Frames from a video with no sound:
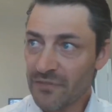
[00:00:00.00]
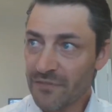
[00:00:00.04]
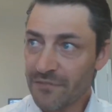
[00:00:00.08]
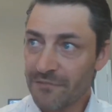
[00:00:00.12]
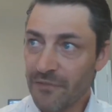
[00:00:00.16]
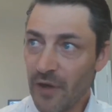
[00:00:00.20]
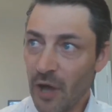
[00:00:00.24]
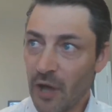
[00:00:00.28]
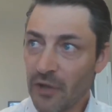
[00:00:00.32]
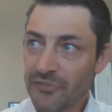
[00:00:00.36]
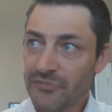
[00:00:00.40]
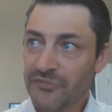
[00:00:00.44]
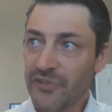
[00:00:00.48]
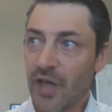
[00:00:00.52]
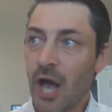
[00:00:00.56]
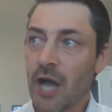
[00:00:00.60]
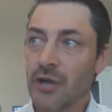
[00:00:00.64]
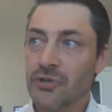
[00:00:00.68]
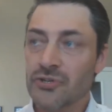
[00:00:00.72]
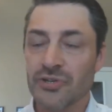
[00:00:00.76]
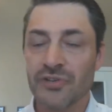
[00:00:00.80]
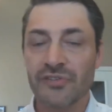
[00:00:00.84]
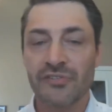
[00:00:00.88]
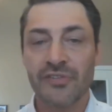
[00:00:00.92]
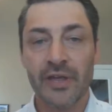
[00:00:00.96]
False
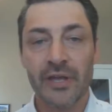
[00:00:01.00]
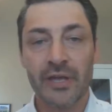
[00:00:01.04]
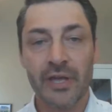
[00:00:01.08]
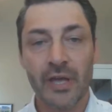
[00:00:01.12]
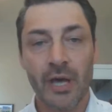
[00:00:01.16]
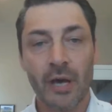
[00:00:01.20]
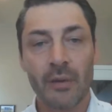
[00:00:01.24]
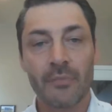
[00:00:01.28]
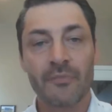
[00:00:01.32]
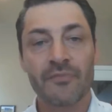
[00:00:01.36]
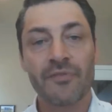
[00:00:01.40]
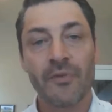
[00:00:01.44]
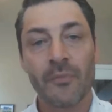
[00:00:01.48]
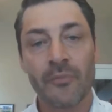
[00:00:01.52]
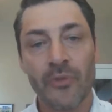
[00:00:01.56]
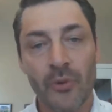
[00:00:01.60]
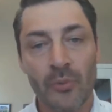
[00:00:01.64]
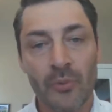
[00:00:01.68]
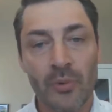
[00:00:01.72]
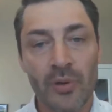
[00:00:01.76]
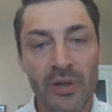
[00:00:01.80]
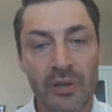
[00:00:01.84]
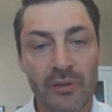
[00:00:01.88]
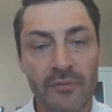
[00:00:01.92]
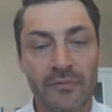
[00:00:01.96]
doctrines that come from
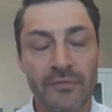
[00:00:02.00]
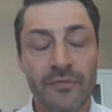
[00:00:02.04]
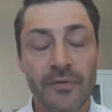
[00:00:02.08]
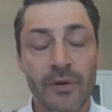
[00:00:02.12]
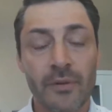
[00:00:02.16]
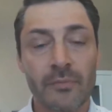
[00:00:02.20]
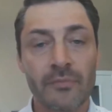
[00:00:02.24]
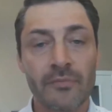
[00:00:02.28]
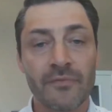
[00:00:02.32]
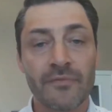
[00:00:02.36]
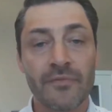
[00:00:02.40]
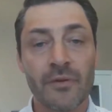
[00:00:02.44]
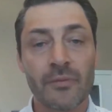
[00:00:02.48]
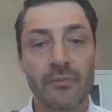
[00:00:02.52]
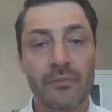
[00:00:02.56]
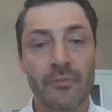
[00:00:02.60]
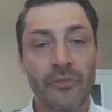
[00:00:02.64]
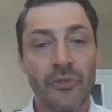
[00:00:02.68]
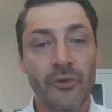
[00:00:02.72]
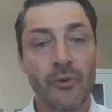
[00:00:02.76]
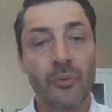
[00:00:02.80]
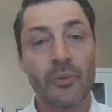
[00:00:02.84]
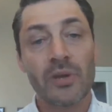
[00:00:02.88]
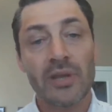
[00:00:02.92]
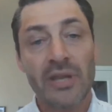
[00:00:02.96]

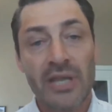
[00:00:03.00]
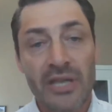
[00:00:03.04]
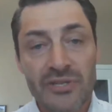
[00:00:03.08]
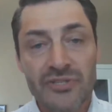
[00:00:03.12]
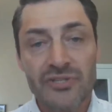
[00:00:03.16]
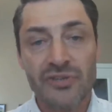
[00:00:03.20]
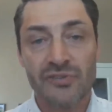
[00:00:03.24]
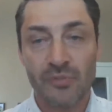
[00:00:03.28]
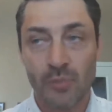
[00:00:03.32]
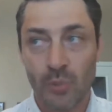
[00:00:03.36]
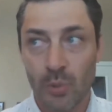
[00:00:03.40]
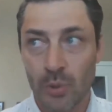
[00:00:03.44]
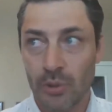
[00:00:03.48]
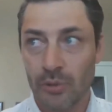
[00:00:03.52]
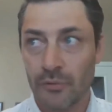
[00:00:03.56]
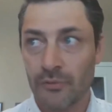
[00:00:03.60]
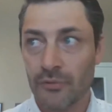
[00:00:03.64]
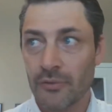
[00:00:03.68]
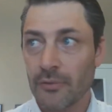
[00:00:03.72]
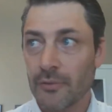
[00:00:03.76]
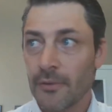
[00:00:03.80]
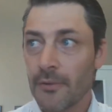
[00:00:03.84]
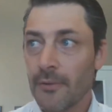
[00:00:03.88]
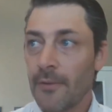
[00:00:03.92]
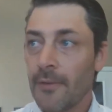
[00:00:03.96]
the religious world.
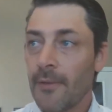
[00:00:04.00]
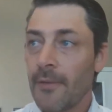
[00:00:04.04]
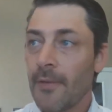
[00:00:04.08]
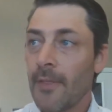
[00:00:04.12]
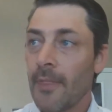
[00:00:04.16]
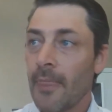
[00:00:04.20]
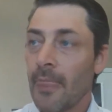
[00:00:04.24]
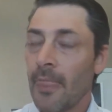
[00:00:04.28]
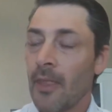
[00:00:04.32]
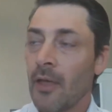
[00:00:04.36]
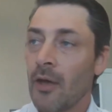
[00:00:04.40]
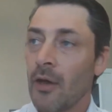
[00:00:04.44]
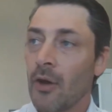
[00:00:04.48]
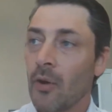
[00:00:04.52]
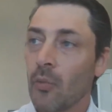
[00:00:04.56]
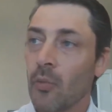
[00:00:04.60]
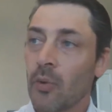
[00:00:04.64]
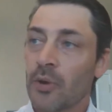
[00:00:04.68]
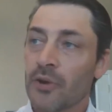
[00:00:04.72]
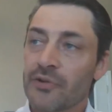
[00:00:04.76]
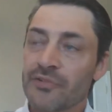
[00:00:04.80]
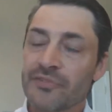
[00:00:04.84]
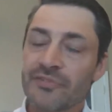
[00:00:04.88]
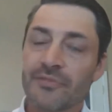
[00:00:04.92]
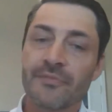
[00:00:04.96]

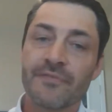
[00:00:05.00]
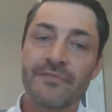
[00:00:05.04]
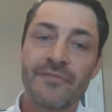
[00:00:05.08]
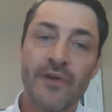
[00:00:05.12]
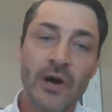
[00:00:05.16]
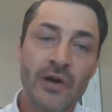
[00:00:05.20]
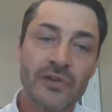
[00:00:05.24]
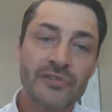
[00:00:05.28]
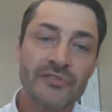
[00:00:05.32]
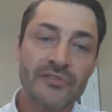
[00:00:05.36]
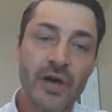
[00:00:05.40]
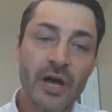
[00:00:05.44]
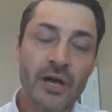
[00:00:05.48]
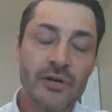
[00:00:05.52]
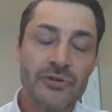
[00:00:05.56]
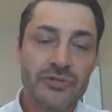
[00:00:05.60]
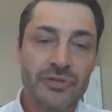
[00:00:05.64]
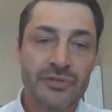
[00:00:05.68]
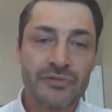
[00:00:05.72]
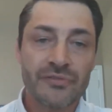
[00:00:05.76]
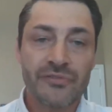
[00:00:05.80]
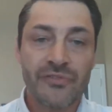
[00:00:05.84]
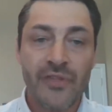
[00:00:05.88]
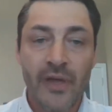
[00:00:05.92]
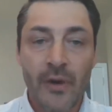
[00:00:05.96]
What are some false
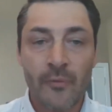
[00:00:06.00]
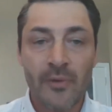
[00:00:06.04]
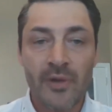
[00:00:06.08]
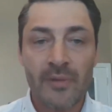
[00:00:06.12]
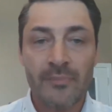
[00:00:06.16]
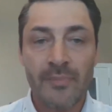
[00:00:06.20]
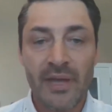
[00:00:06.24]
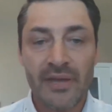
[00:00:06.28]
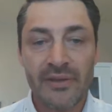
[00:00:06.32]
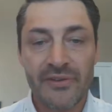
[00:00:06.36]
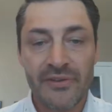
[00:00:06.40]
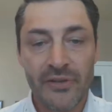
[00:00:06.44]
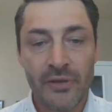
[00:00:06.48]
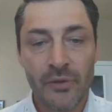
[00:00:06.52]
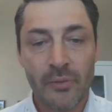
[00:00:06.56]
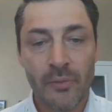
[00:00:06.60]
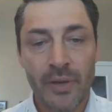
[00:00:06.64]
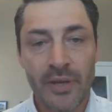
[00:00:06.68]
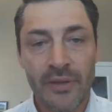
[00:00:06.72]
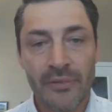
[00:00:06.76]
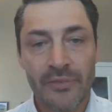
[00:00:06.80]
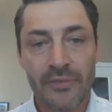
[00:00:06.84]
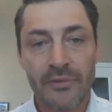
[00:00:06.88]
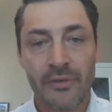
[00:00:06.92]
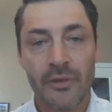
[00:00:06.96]
doctrines that we may deal
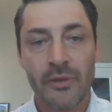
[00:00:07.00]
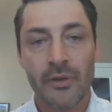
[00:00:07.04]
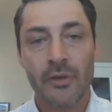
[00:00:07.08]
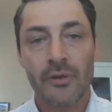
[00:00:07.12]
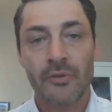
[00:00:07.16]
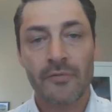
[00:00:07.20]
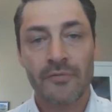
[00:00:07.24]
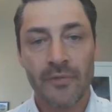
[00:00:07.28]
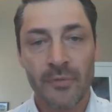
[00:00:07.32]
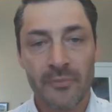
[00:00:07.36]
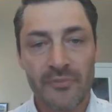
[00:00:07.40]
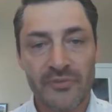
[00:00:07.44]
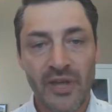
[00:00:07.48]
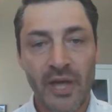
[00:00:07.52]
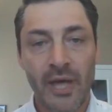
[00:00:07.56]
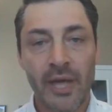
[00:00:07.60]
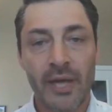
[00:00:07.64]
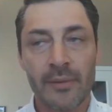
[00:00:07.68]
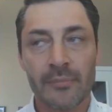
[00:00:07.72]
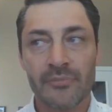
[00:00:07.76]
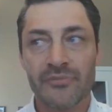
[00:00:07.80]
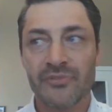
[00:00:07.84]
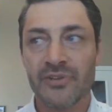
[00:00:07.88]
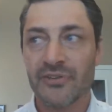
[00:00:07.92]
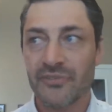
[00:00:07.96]
with from
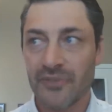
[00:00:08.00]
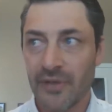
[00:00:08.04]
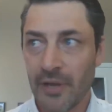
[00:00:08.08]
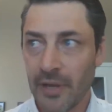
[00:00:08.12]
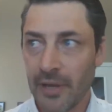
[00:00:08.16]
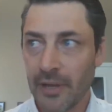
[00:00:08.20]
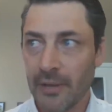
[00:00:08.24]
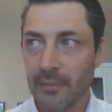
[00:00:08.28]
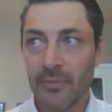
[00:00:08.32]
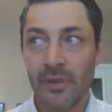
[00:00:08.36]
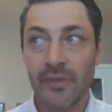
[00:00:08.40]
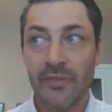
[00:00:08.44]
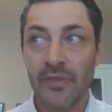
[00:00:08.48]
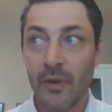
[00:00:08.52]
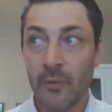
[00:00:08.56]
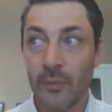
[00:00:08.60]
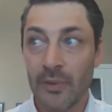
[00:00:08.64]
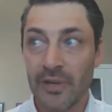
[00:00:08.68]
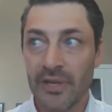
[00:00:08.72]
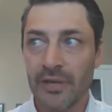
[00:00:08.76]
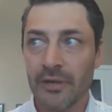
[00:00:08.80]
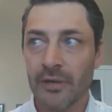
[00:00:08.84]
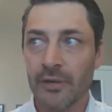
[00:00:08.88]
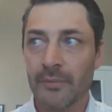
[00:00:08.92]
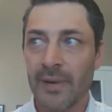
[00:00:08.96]
time to time and that we
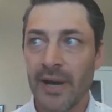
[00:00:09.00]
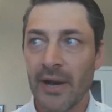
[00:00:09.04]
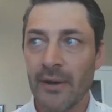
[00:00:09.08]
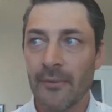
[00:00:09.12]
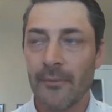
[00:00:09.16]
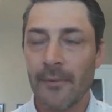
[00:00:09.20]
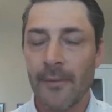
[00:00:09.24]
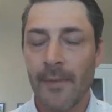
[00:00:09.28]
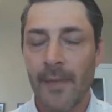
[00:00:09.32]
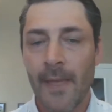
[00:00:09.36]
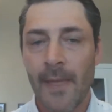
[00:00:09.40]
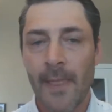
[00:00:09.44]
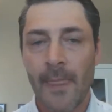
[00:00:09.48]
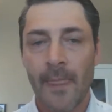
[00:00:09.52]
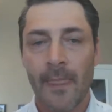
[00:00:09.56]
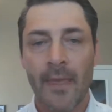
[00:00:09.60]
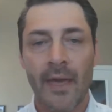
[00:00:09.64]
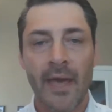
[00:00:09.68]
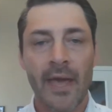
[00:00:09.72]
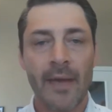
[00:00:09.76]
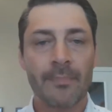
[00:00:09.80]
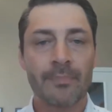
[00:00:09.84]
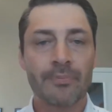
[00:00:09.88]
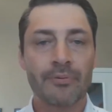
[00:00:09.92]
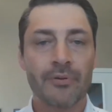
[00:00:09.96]
hear about?
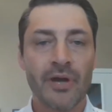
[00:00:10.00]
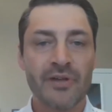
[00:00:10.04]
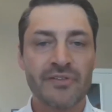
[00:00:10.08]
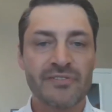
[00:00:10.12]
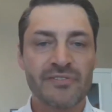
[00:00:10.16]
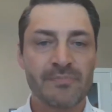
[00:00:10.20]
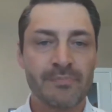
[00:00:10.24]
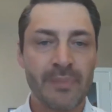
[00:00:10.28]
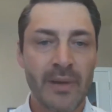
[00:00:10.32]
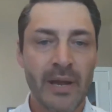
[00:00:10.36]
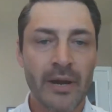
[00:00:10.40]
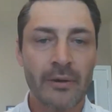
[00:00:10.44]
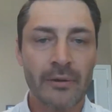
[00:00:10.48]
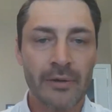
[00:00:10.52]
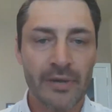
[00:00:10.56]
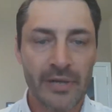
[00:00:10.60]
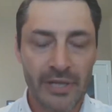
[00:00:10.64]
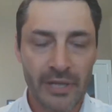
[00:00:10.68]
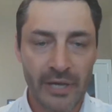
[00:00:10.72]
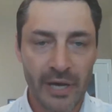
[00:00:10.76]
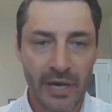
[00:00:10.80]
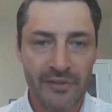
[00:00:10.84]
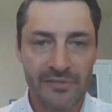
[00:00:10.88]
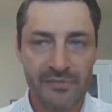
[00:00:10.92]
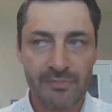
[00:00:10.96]
A prosperity
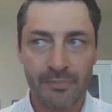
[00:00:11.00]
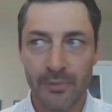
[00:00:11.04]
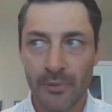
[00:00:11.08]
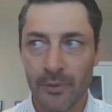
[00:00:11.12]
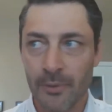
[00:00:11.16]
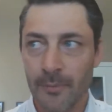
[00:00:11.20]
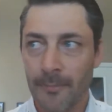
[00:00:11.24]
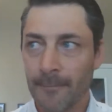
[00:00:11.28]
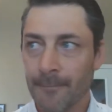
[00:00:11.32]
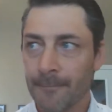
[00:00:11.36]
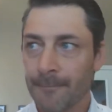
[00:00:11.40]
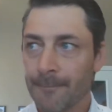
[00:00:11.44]
gospel,